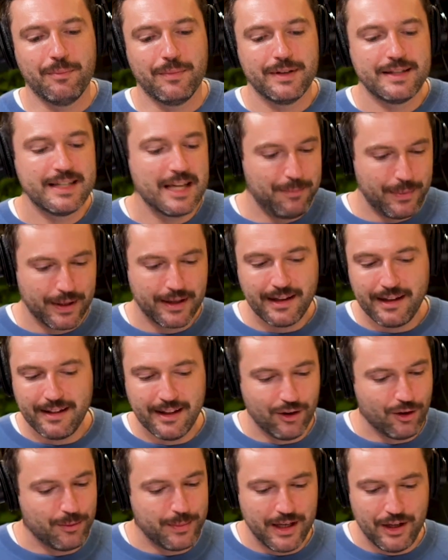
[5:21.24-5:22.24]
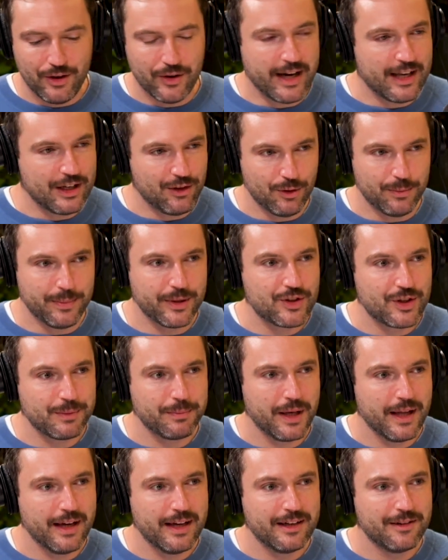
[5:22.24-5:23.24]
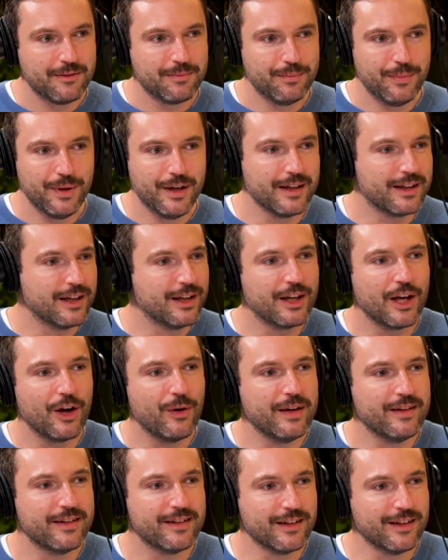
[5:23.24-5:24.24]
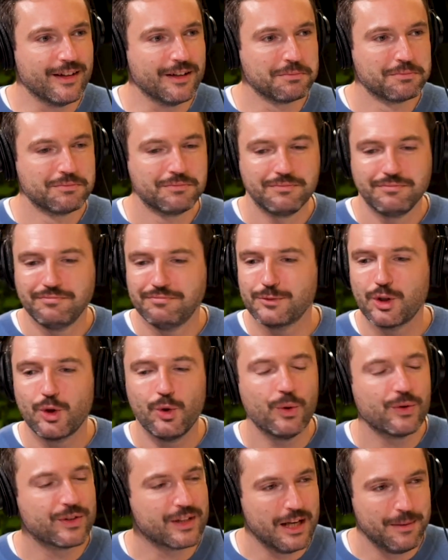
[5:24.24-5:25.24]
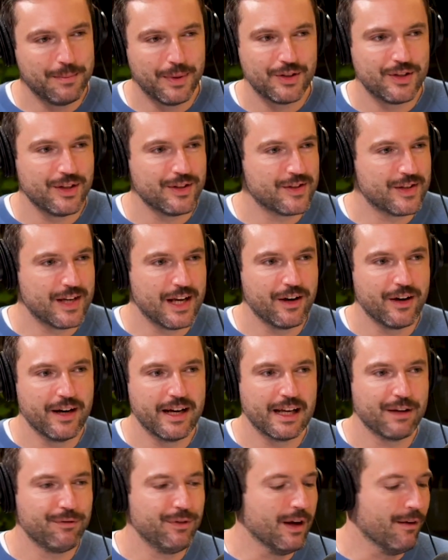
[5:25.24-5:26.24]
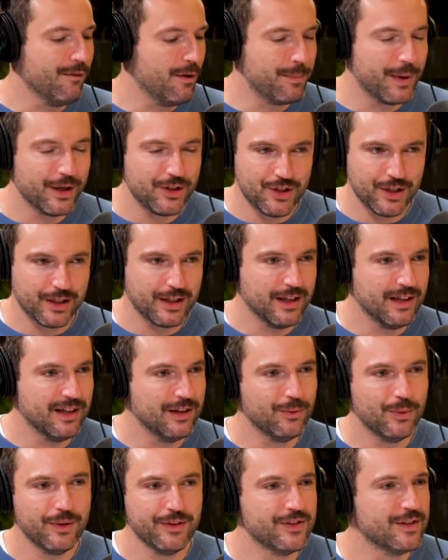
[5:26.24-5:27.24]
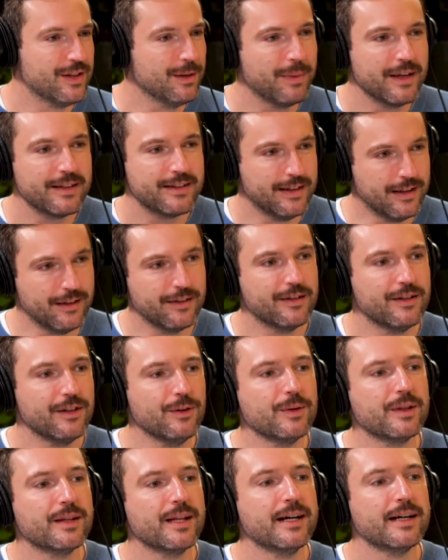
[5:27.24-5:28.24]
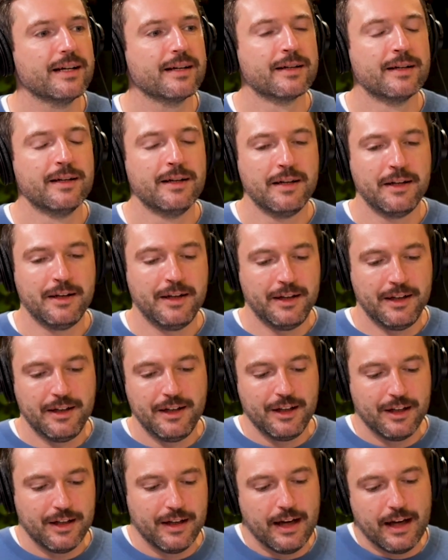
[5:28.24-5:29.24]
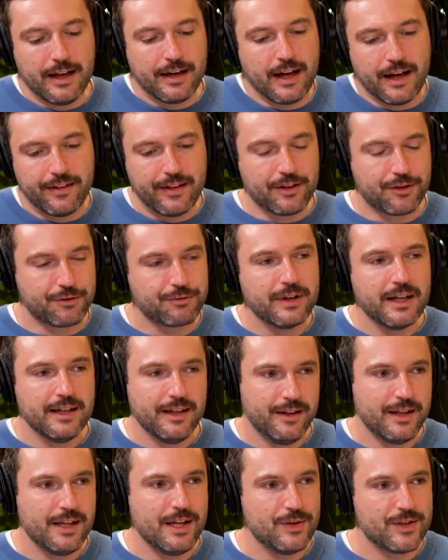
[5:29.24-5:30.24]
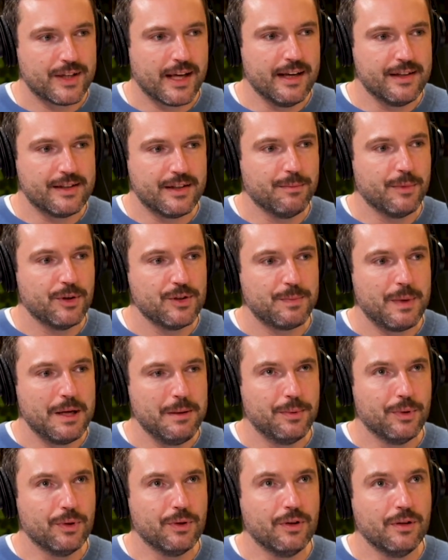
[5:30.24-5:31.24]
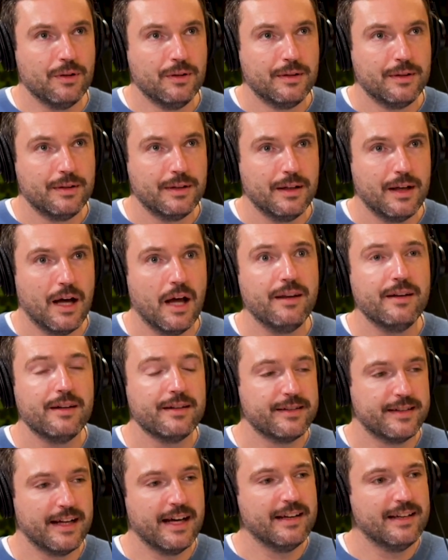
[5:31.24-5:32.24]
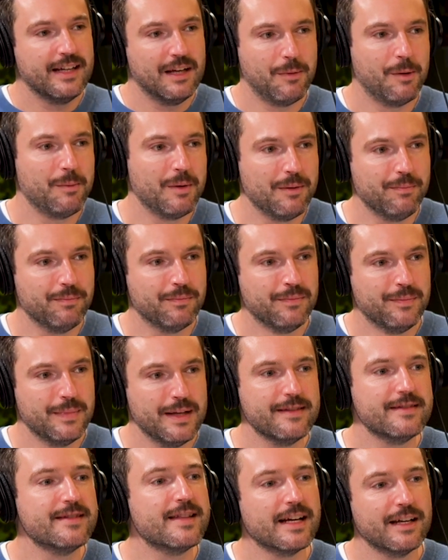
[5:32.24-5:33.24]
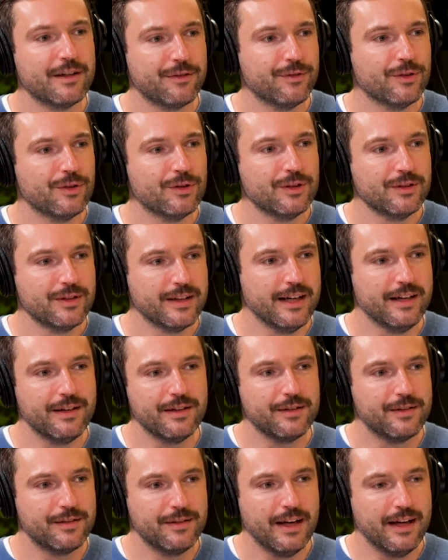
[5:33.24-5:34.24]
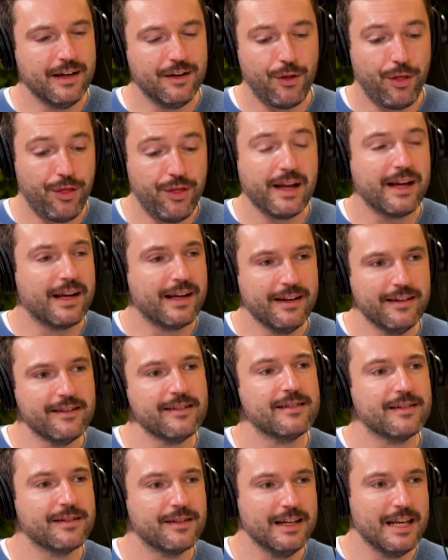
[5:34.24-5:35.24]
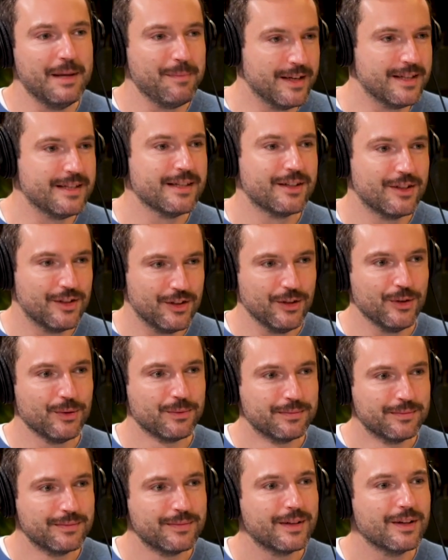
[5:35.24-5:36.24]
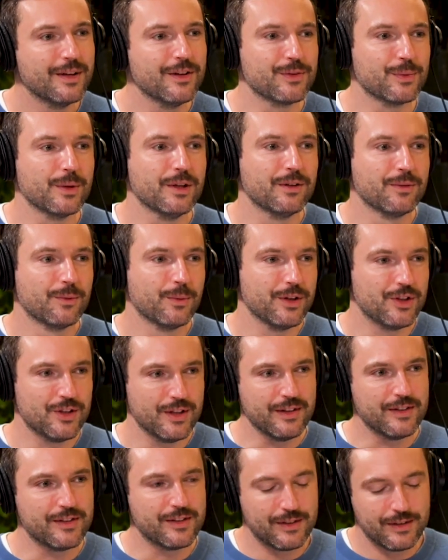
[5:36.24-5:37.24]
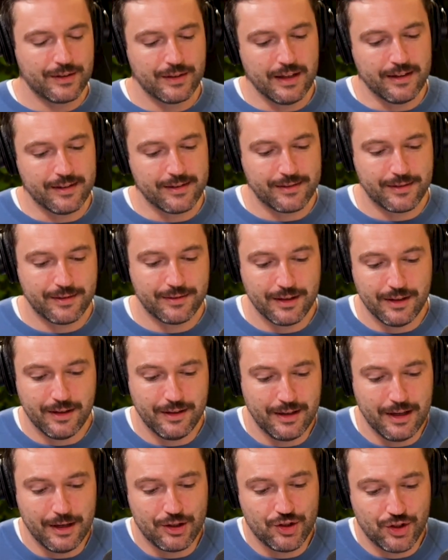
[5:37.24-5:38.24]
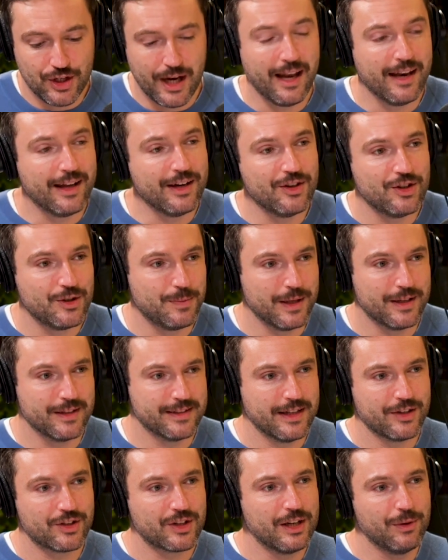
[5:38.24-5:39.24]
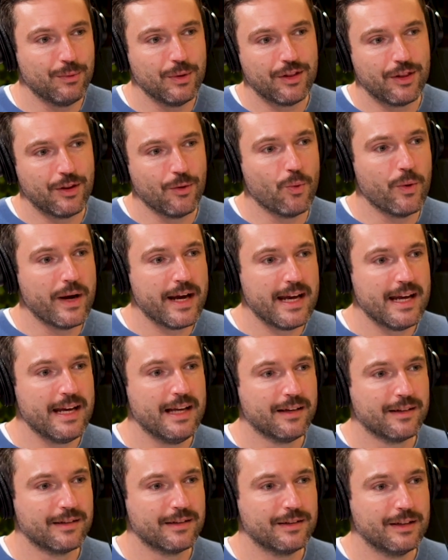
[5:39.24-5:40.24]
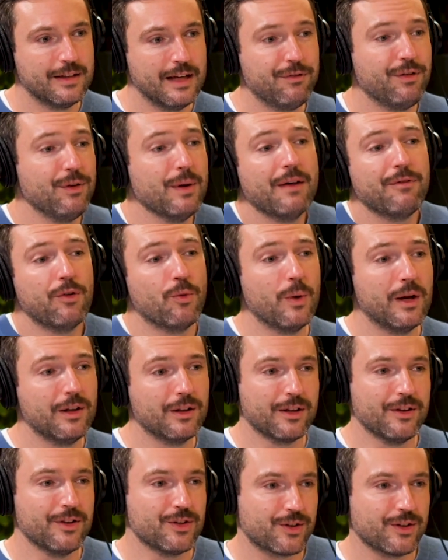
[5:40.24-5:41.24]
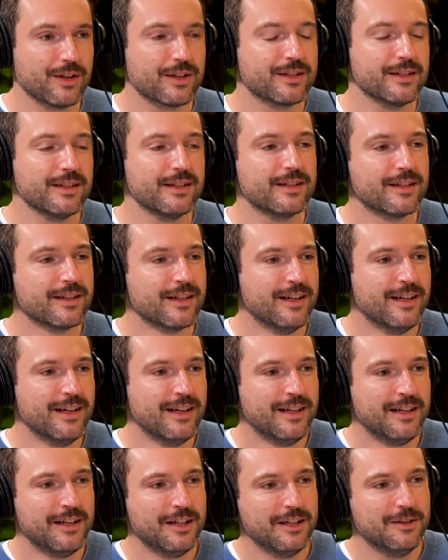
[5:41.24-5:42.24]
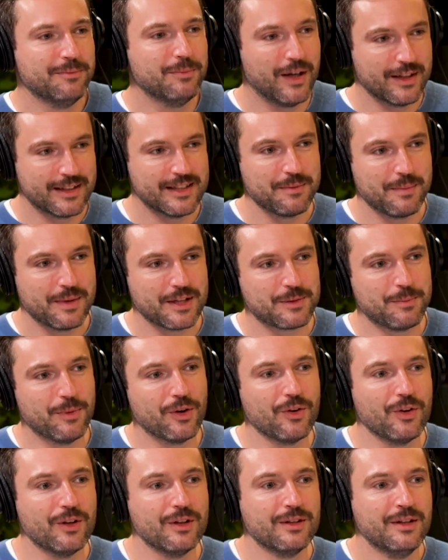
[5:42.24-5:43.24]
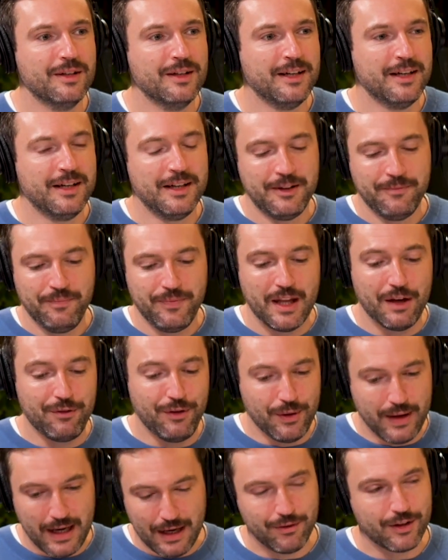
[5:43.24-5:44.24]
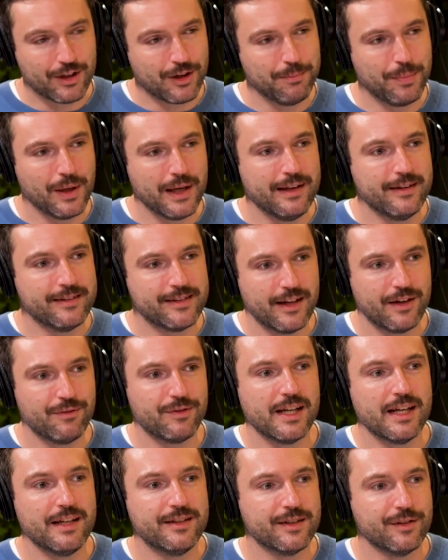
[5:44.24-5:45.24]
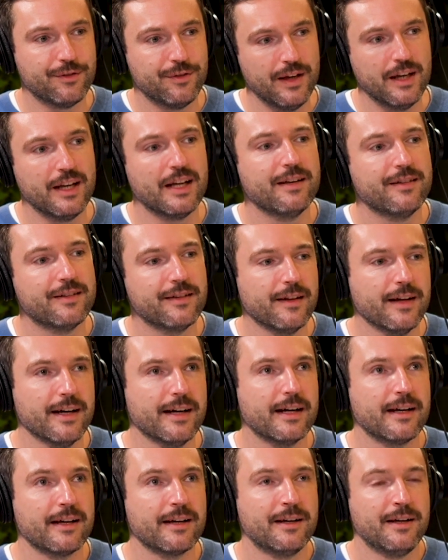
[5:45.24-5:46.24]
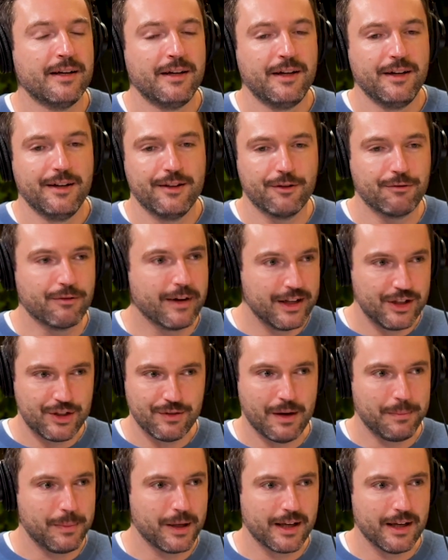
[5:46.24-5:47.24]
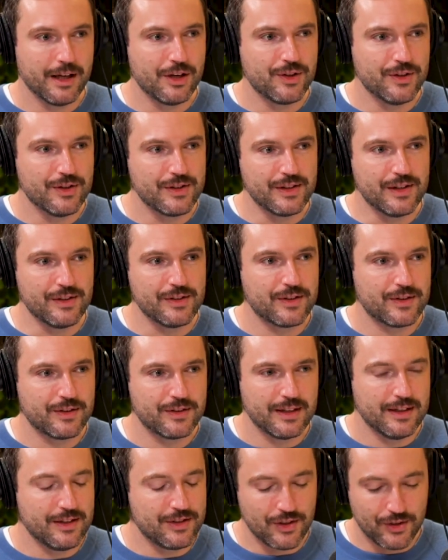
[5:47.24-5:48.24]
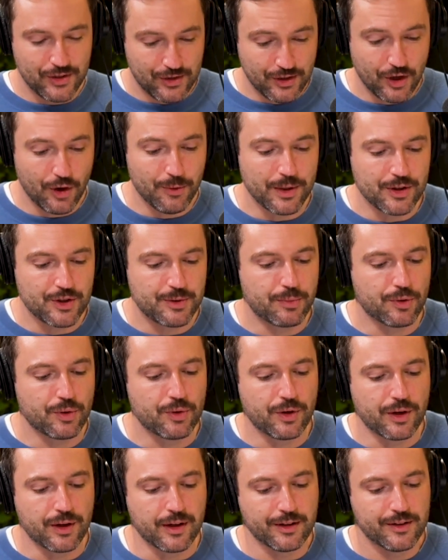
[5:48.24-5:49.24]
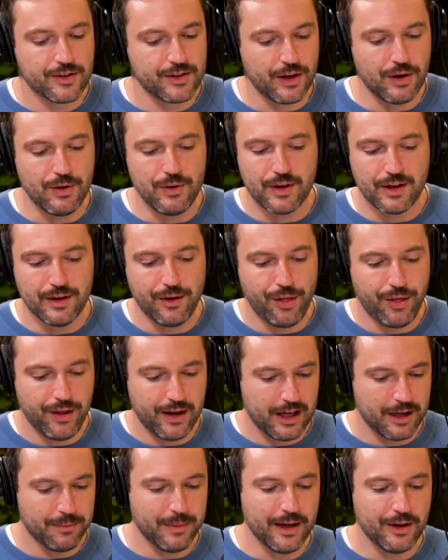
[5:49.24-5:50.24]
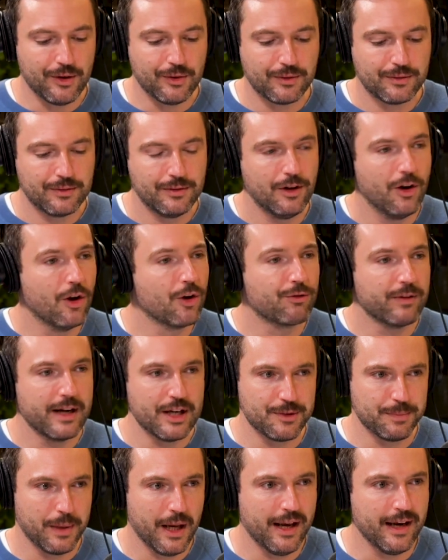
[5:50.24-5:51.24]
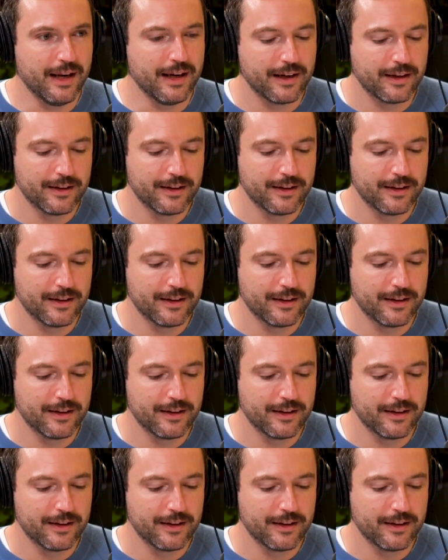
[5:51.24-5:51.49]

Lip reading: Typically, that will be your annual budget plan, but it can go into quarterly budget steering. If you have a budget cut, what's the best thing to do with that? And that's really the use case that most people understand MMM is there for and think is limited to as well, which is a challenge, because actually with the way, if you have a well-constructed marketing mix model, if you have a complete set of data feeding into that, the range of applications is just so much broader. So you can think about long-range planning.